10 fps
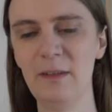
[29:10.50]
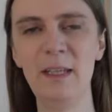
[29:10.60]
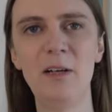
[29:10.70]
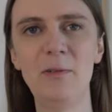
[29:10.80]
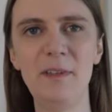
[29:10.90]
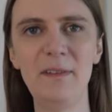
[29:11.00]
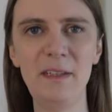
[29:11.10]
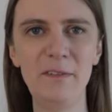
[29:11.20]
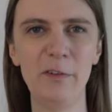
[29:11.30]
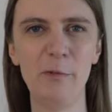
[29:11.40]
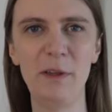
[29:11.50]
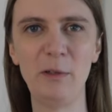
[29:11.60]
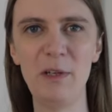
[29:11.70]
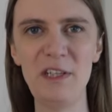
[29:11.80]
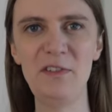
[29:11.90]
Now, this leaves us with a
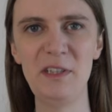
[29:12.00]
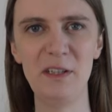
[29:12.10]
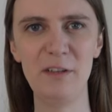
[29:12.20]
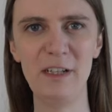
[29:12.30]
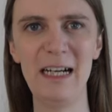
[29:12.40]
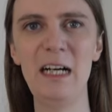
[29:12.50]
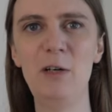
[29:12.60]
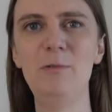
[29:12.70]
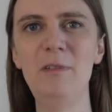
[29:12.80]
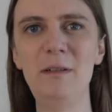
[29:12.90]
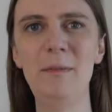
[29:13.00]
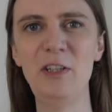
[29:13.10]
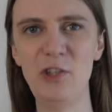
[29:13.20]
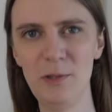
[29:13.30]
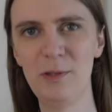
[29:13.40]
question of how we
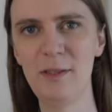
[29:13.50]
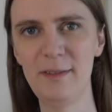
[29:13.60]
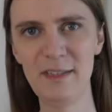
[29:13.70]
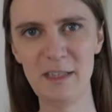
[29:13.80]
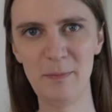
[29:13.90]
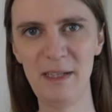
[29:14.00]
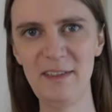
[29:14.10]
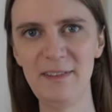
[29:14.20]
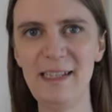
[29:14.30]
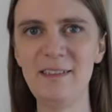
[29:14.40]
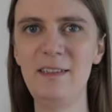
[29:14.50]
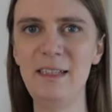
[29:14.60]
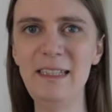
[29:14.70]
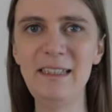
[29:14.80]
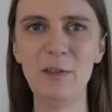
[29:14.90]
ensure that the players actually
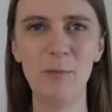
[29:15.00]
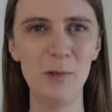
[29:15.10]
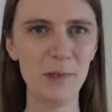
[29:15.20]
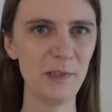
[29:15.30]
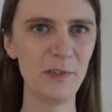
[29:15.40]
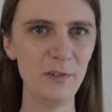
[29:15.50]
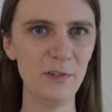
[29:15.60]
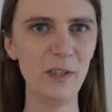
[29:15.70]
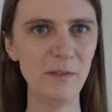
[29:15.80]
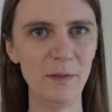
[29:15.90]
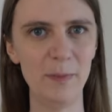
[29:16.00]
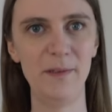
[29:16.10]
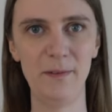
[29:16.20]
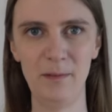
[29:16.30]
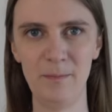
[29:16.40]
need the water to solve the
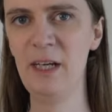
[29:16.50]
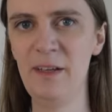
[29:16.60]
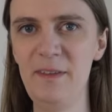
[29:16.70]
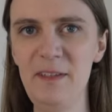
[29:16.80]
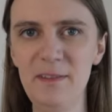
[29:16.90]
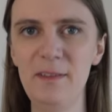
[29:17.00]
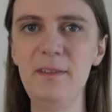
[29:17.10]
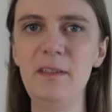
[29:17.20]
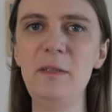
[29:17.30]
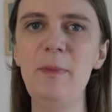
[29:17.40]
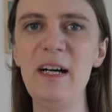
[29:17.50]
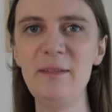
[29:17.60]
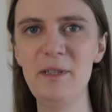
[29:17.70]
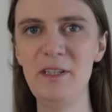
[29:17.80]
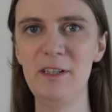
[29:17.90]
puzzle. This is the
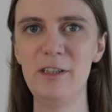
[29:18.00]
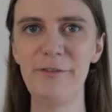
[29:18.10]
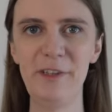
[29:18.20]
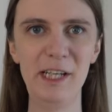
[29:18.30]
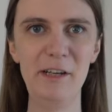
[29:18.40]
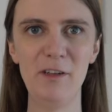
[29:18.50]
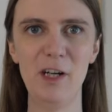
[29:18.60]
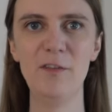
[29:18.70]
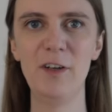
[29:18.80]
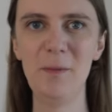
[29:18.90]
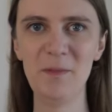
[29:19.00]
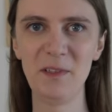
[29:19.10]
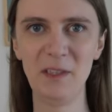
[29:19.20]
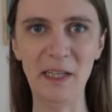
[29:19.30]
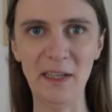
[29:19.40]
department of the level of
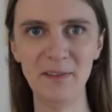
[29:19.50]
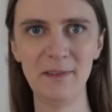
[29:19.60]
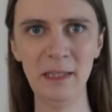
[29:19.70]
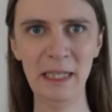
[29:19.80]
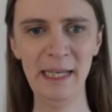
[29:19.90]
obstacleness.